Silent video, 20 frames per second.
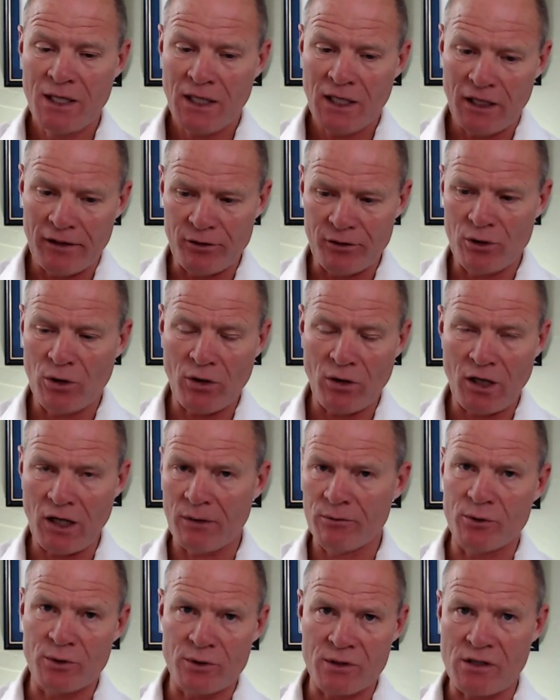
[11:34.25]
If you don't
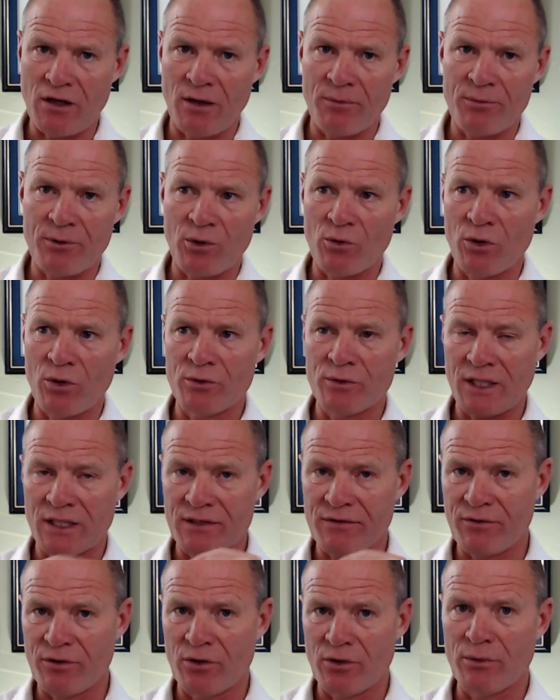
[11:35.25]
come to a stop in a road
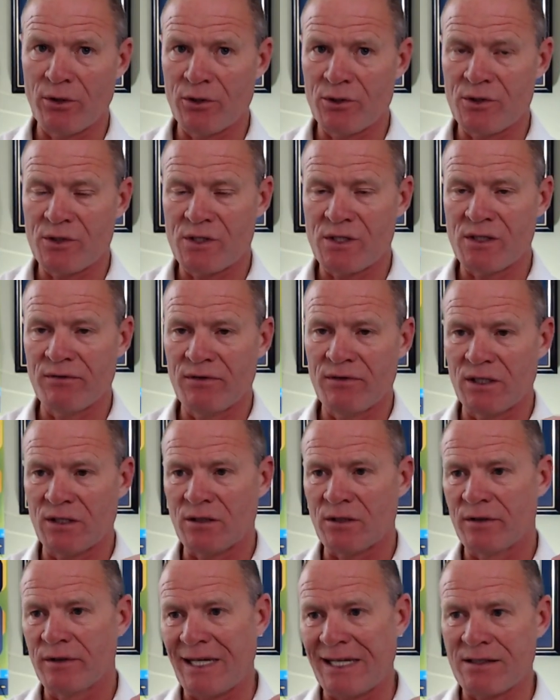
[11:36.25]
test for an emergency
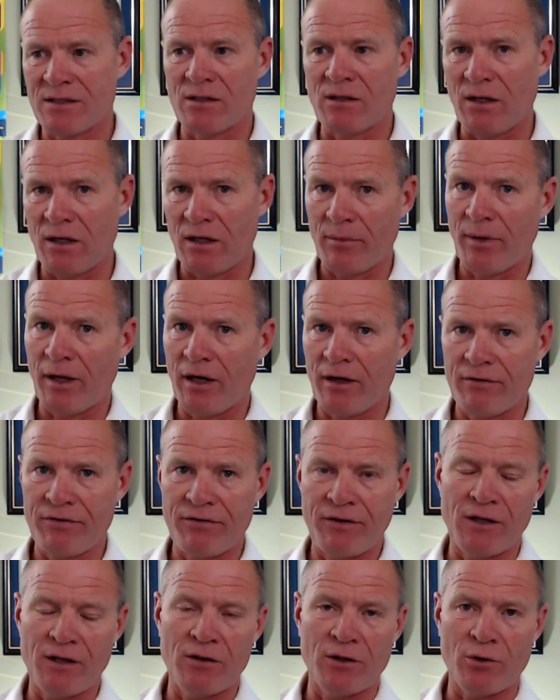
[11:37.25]
vehicle, that's an automatic
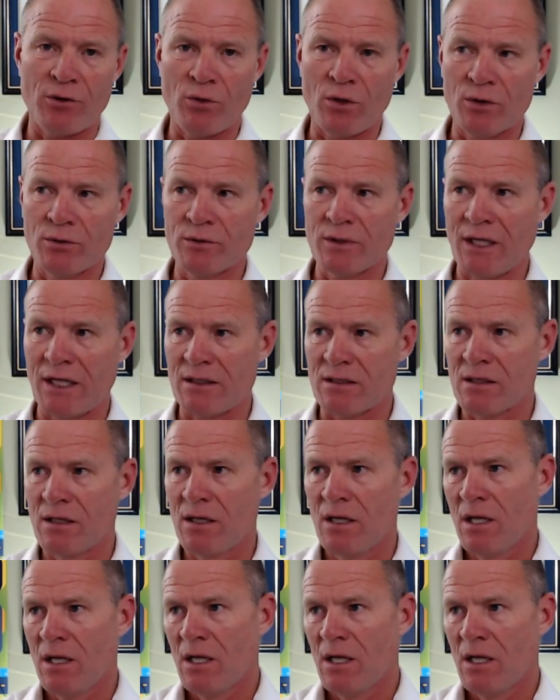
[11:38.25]
fail on a road test.